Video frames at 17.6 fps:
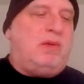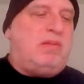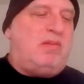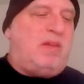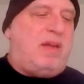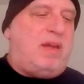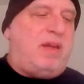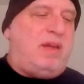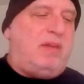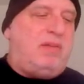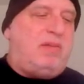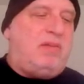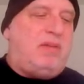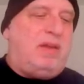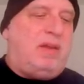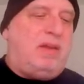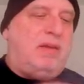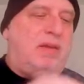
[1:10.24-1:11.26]
science
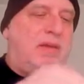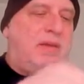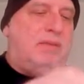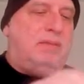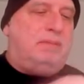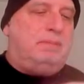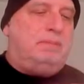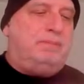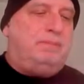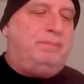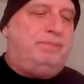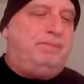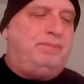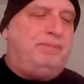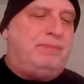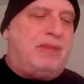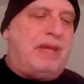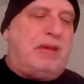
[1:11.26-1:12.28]
and
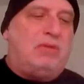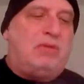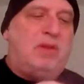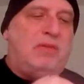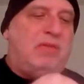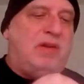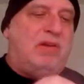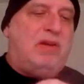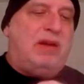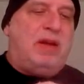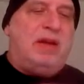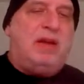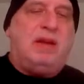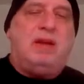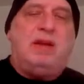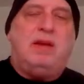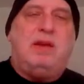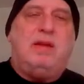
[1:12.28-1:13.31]
down to the very
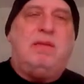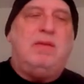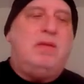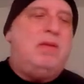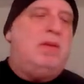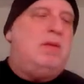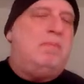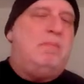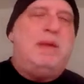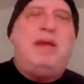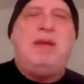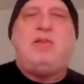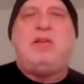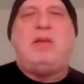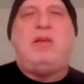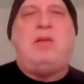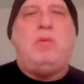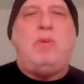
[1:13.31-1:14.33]
end. And
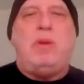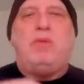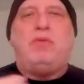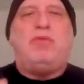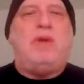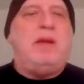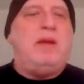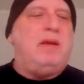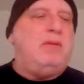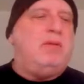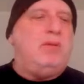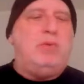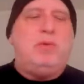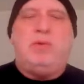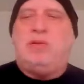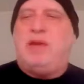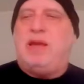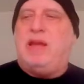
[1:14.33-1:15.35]
basically, what I was trying to do
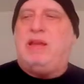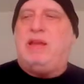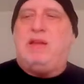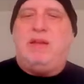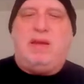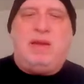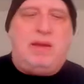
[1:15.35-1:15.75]
was get